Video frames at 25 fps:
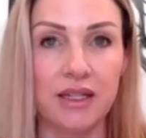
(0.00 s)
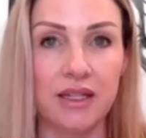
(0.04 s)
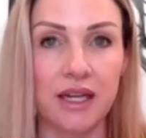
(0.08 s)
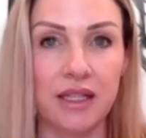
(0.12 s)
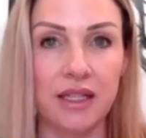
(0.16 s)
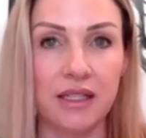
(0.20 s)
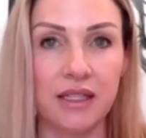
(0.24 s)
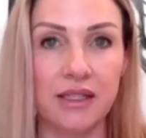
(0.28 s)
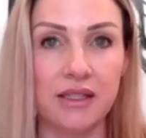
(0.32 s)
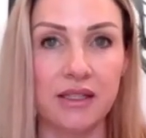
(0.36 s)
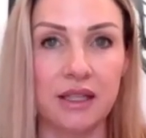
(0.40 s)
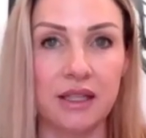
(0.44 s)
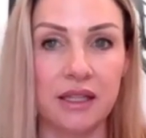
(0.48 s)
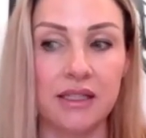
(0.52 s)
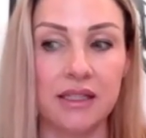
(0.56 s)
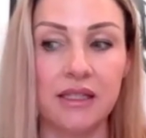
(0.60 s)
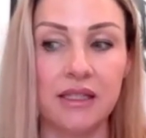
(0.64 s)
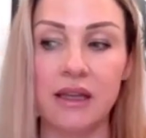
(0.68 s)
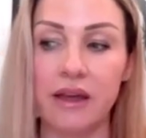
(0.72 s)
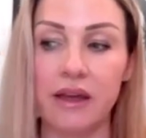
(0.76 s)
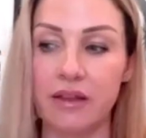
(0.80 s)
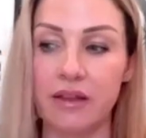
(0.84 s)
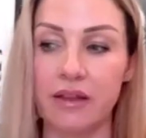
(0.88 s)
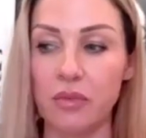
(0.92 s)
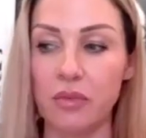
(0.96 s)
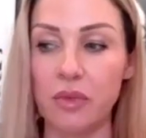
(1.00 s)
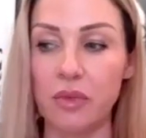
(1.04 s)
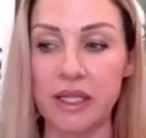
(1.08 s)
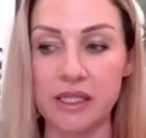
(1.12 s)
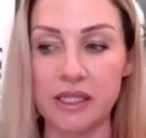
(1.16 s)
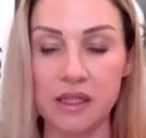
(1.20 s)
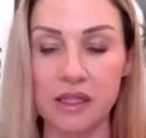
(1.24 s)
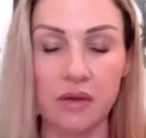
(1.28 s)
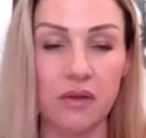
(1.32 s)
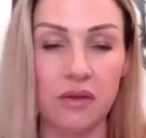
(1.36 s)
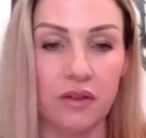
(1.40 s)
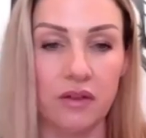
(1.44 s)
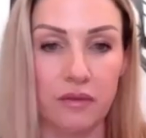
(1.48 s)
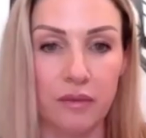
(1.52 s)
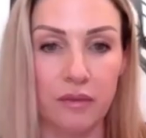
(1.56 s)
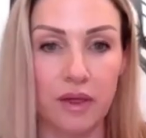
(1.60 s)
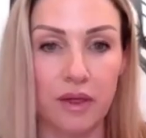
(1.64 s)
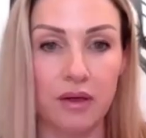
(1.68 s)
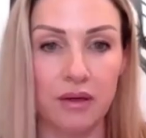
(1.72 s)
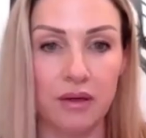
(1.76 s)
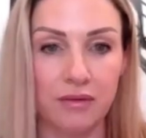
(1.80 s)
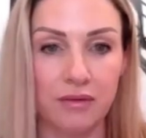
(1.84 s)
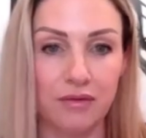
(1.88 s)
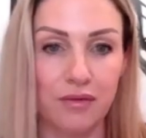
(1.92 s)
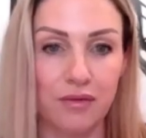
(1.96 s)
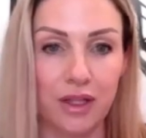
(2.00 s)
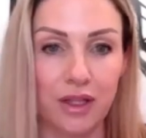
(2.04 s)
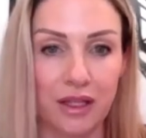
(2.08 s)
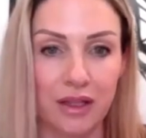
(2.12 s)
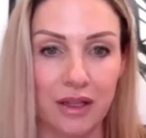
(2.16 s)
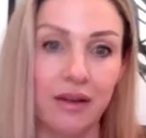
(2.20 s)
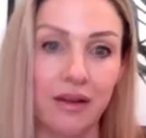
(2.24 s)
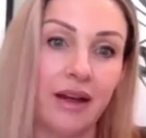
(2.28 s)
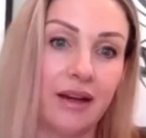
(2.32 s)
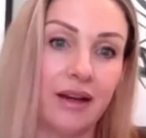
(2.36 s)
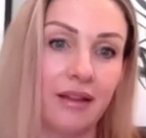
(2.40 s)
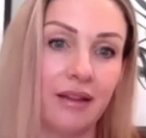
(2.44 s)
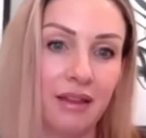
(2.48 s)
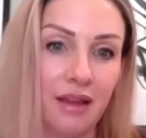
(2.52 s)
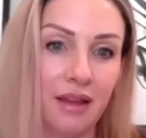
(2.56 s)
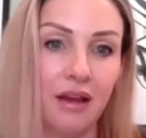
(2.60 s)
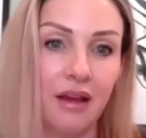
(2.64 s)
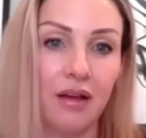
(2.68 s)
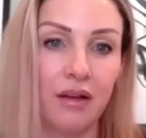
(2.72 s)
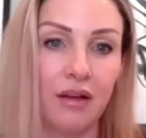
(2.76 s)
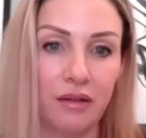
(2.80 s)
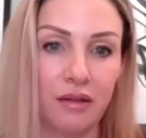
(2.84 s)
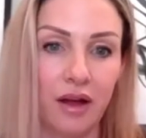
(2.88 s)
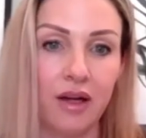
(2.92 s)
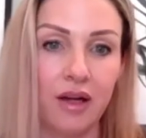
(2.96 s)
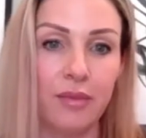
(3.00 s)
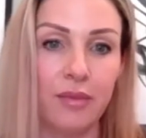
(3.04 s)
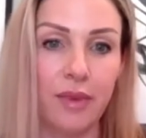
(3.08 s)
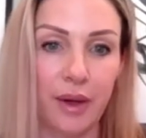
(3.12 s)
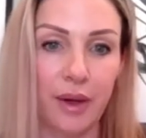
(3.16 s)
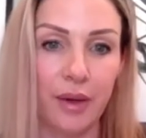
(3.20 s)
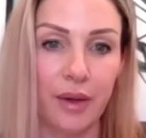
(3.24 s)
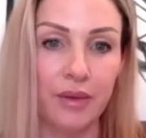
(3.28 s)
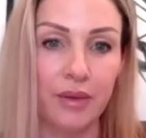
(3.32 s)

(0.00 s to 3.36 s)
That's the other place that we've been really kind of thinking a lot